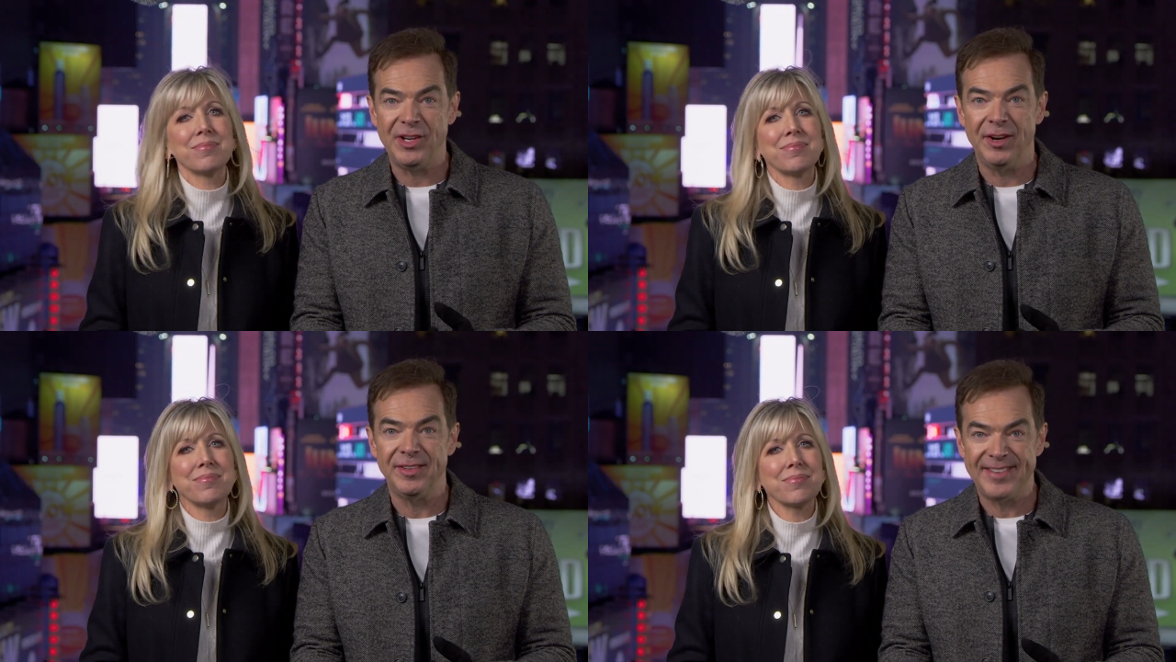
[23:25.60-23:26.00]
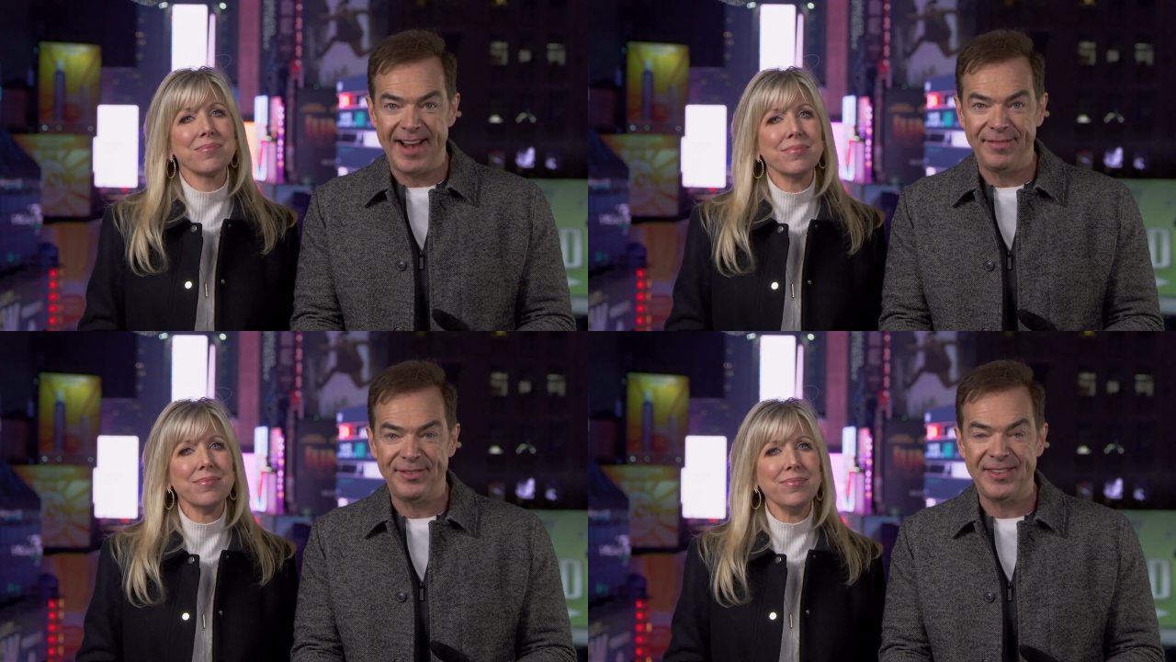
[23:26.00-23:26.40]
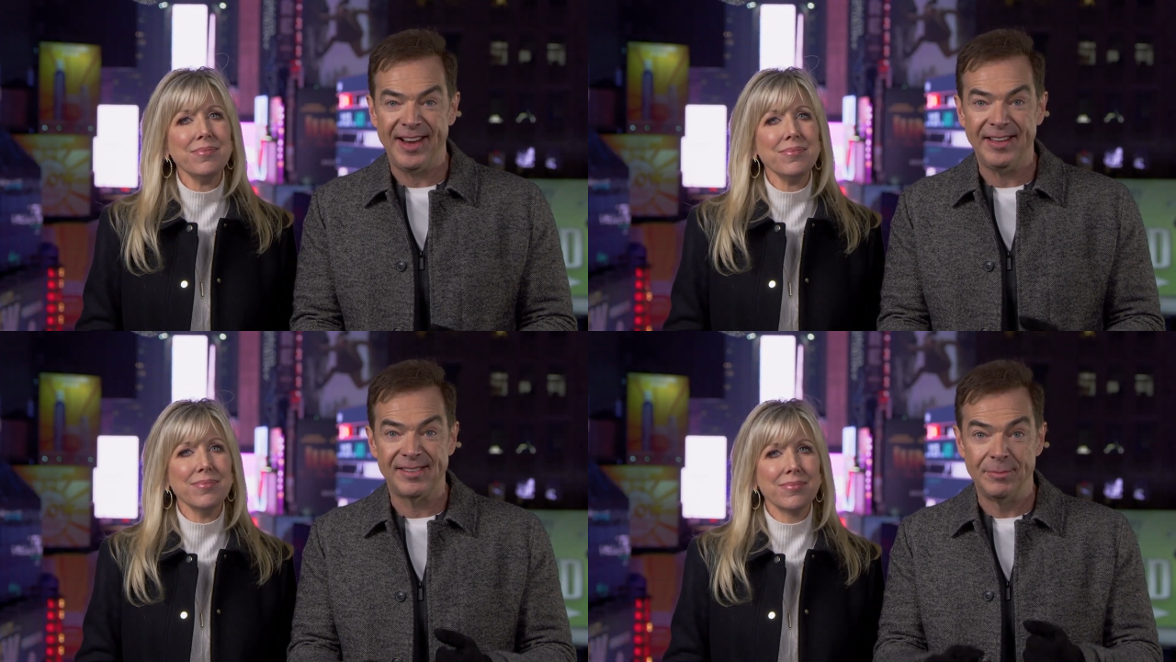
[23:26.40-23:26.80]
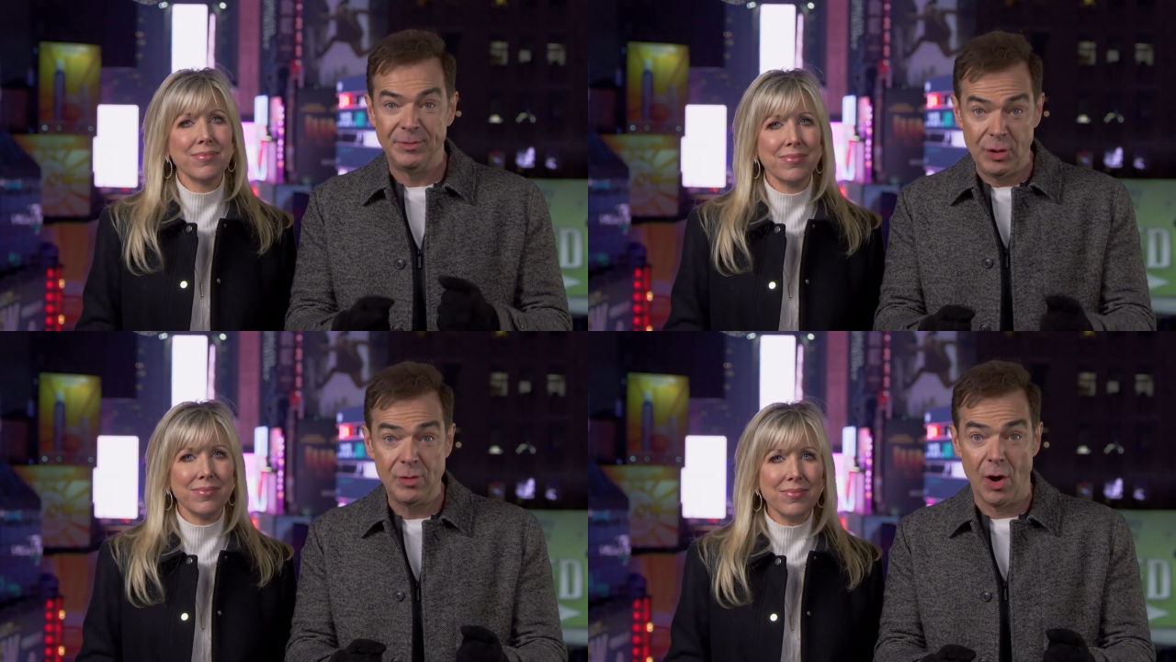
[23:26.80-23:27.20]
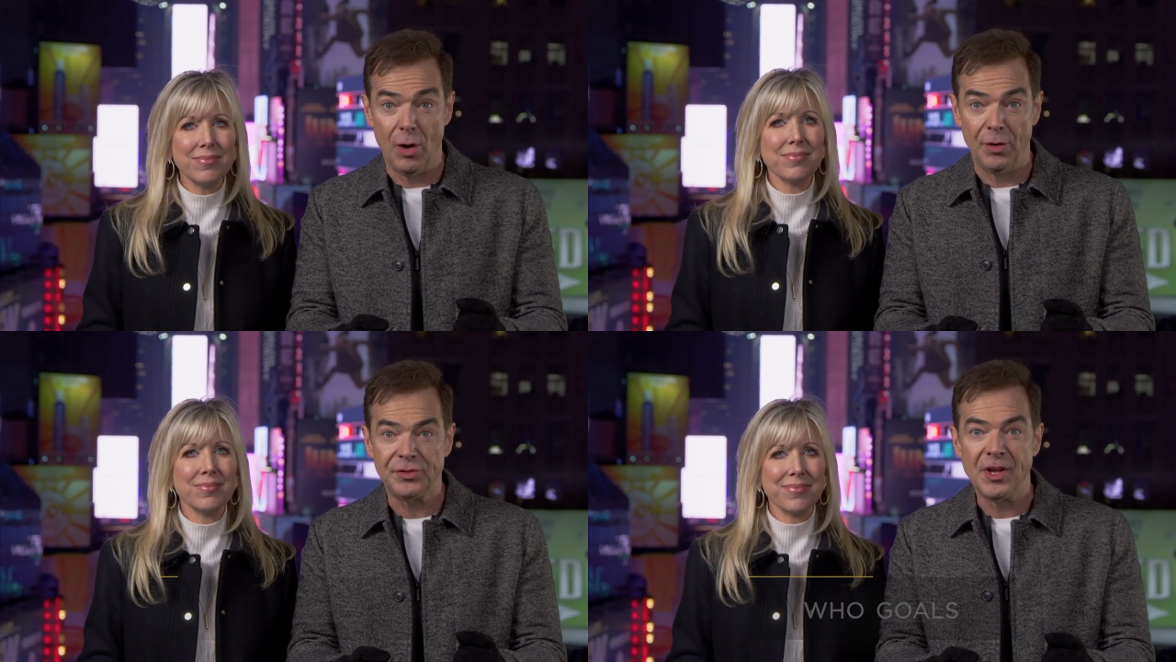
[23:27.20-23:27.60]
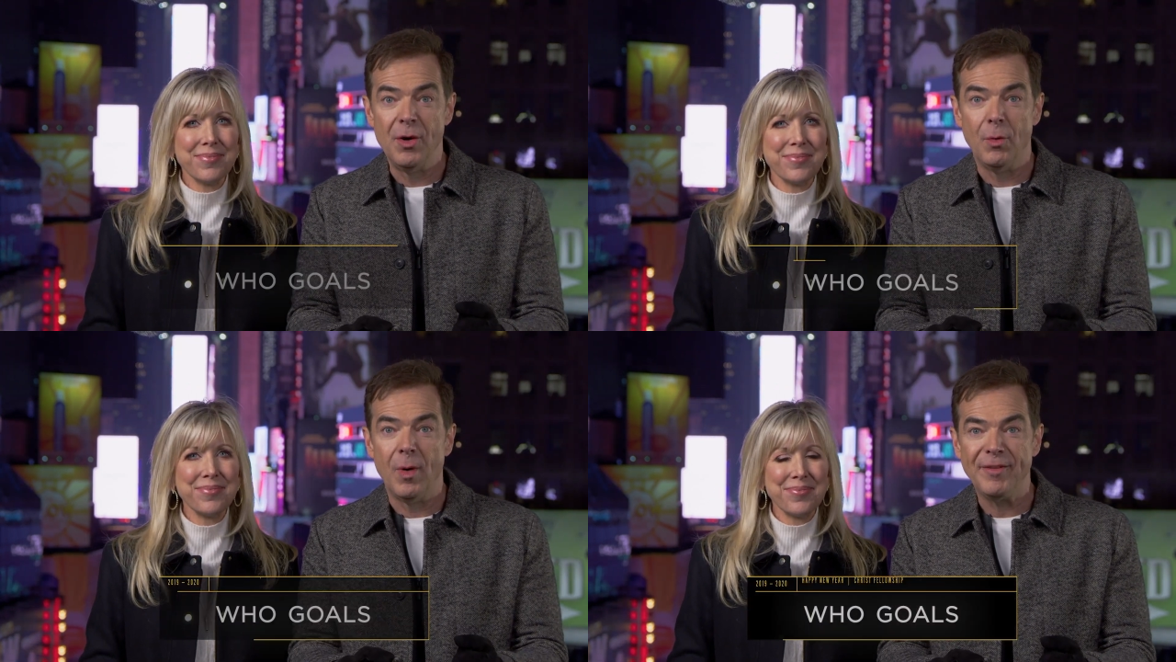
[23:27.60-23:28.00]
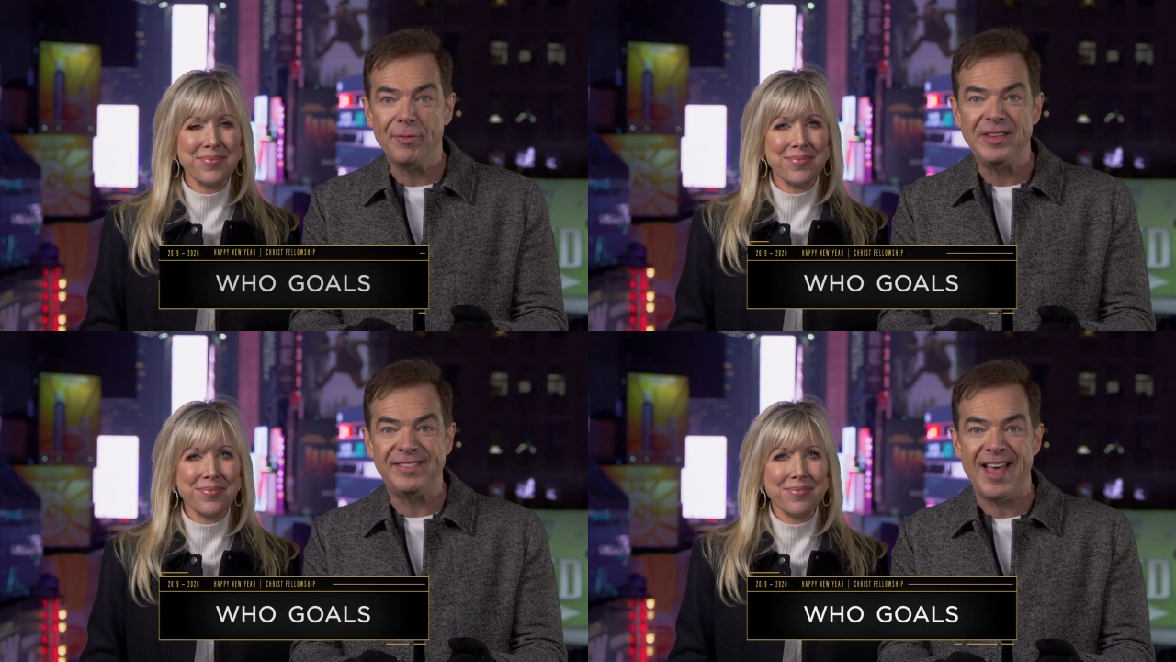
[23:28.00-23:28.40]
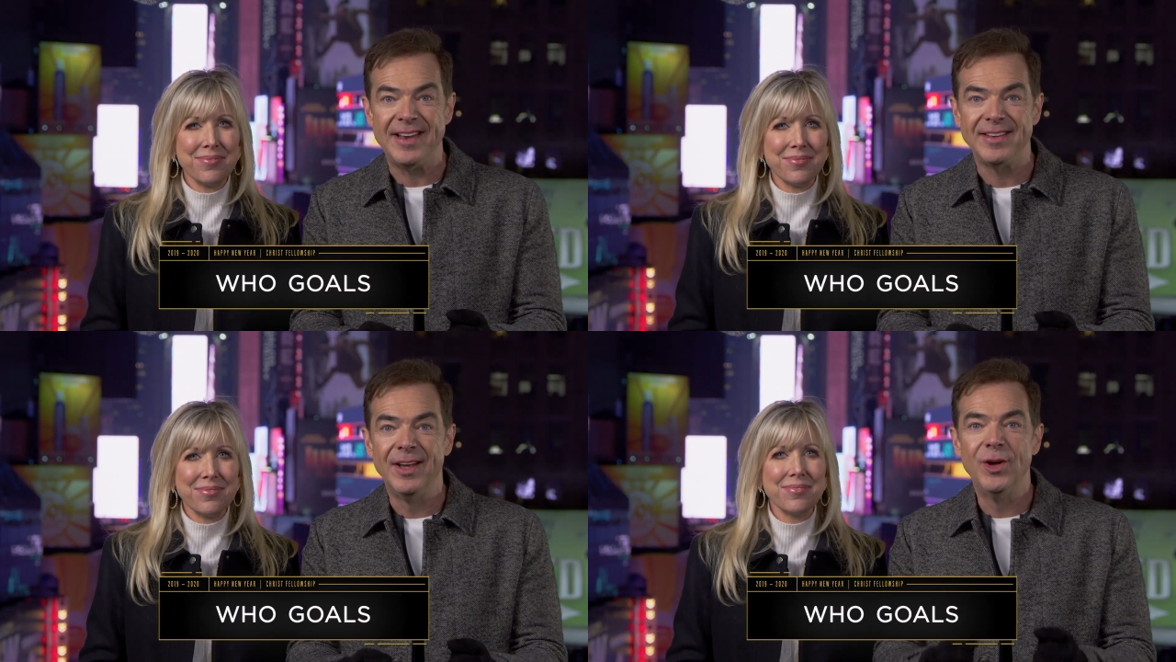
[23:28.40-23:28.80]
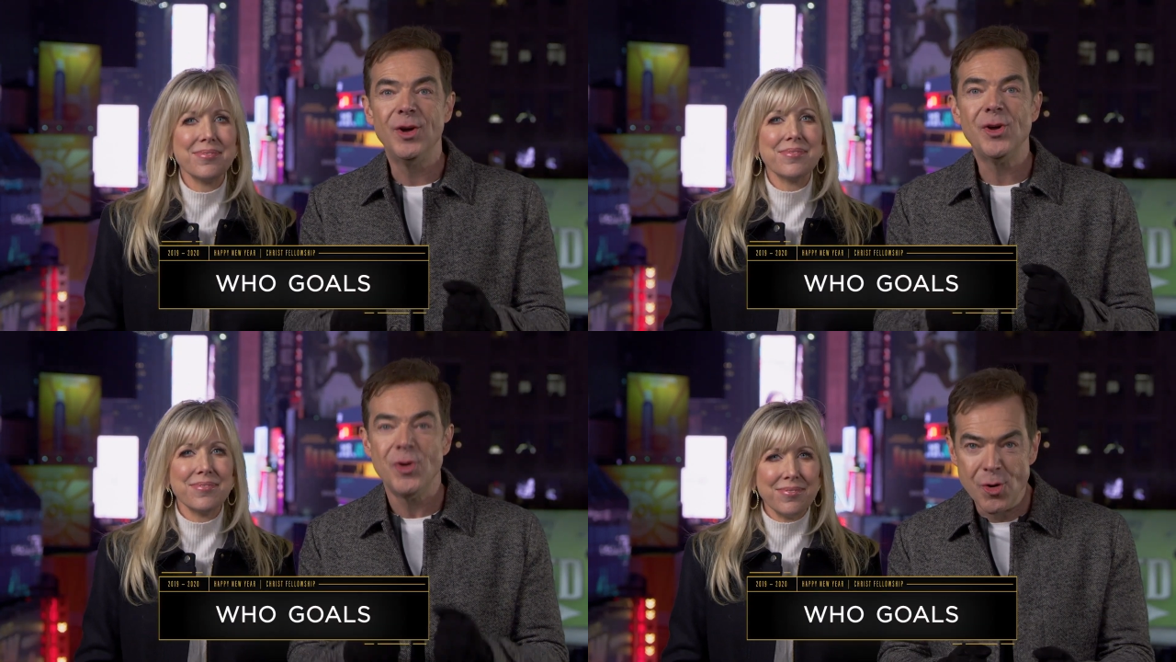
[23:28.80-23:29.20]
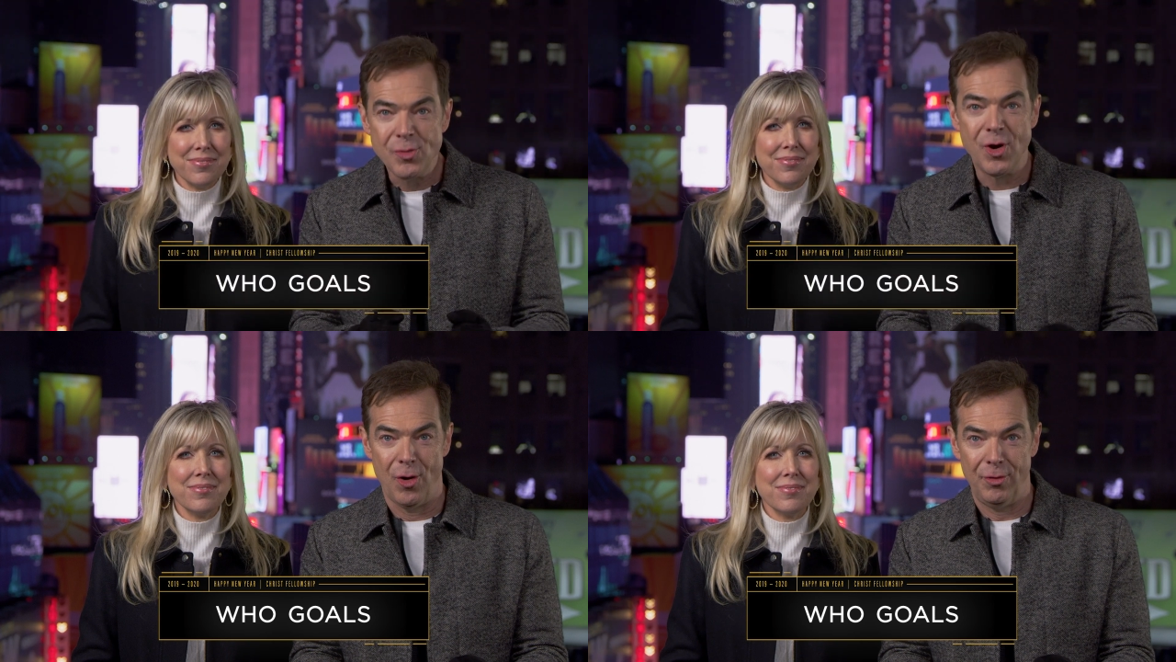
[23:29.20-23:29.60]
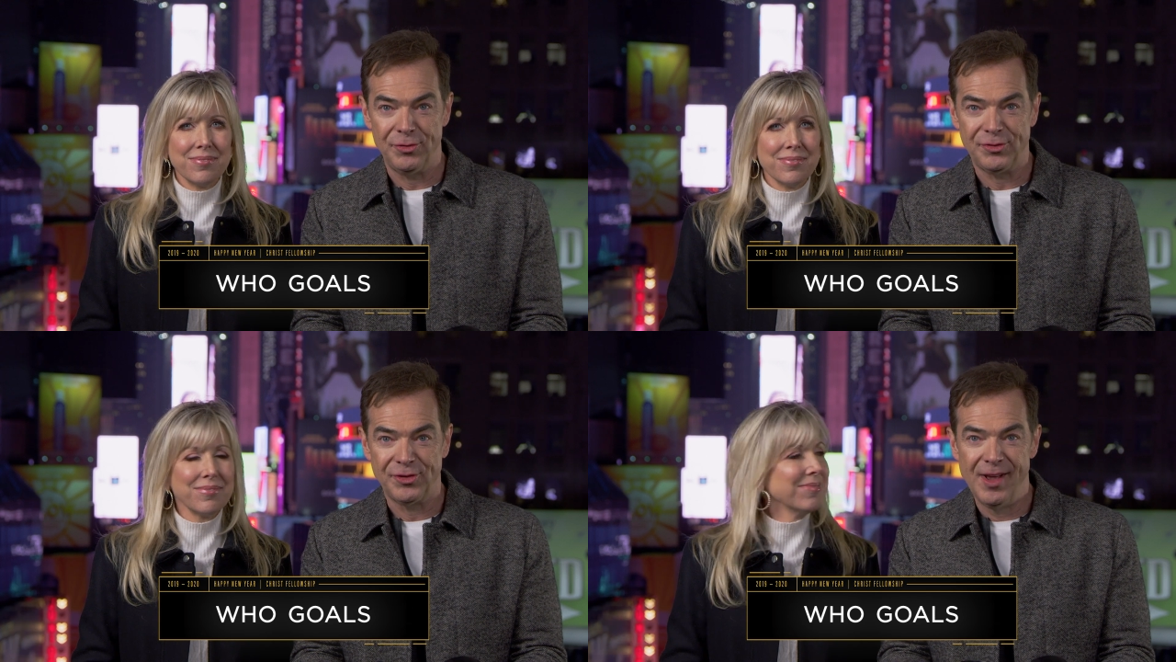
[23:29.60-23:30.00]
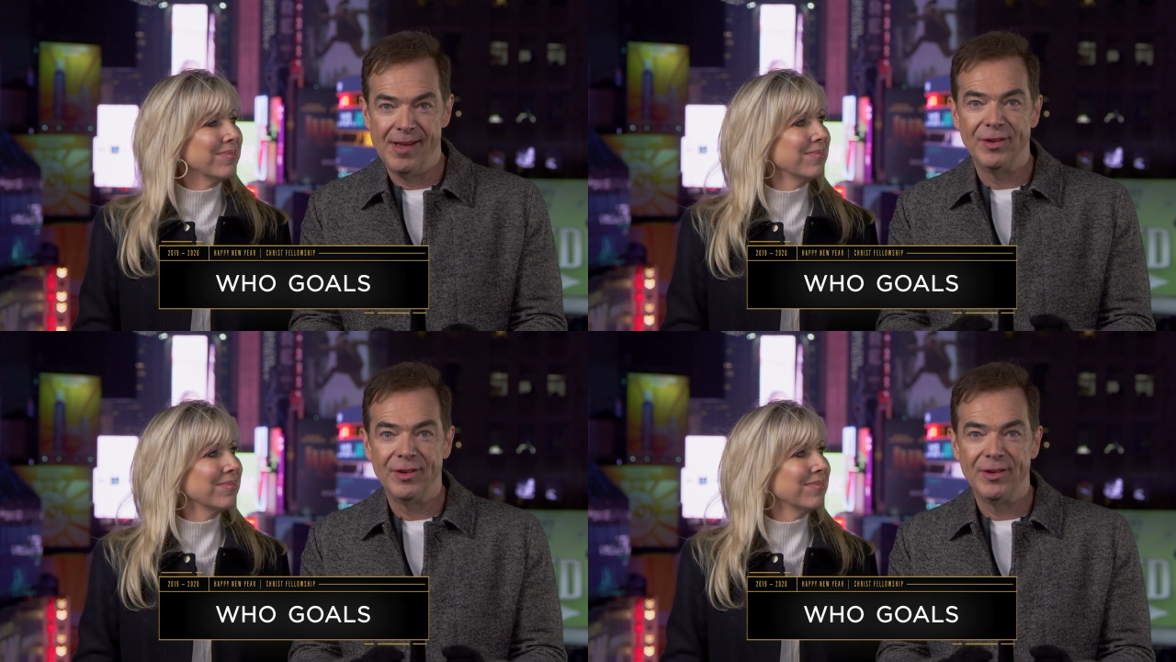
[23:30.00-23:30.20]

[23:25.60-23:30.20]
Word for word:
Speaker 1: year, instead of setting some do goals, what if we set who goals?